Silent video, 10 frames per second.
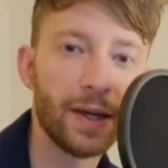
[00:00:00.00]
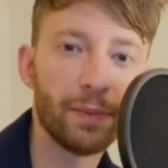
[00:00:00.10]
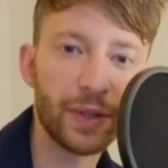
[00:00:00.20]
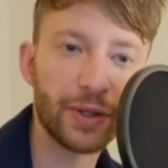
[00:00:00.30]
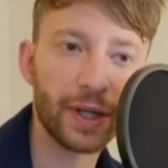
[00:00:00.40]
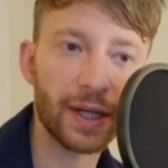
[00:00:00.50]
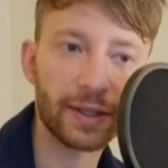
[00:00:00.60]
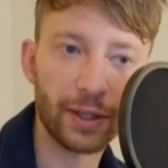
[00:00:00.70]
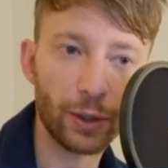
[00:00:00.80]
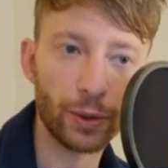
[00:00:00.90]
but you cannot
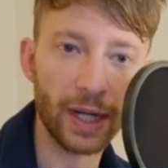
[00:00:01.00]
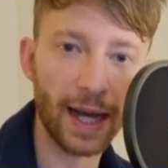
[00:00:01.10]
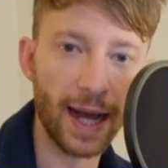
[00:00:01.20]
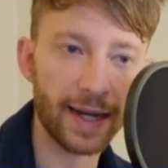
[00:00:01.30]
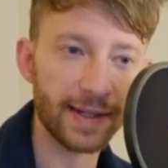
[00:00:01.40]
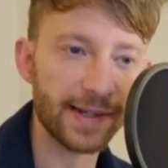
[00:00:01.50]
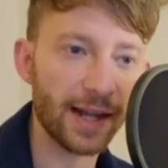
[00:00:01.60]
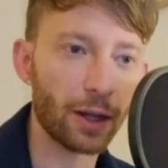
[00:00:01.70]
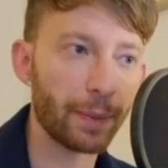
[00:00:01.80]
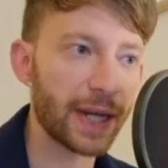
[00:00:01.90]
go ahead and
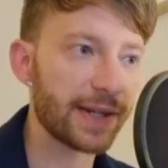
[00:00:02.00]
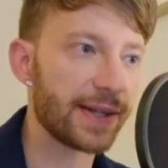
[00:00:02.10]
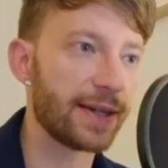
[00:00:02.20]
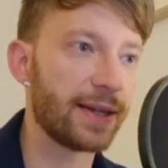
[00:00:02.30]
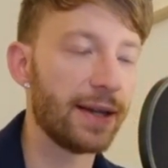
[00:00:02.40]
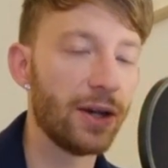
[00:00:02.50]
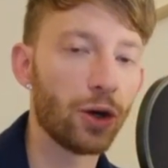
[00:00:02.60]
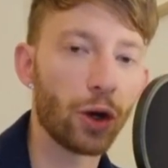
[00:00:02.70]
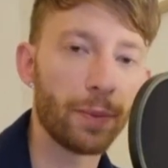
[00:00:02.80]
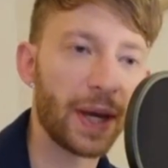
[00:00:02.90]
sell medicine
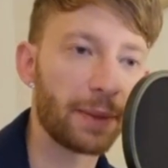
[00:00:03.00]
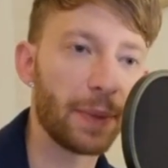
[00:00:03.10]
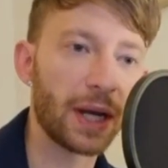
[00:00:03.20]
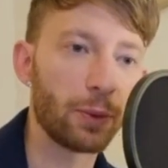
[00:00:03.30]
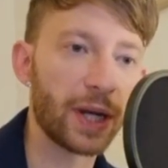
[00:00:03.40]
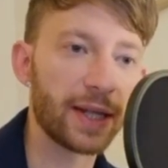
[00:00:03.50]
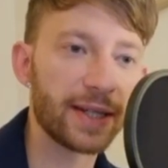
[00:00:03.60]
or make money with it.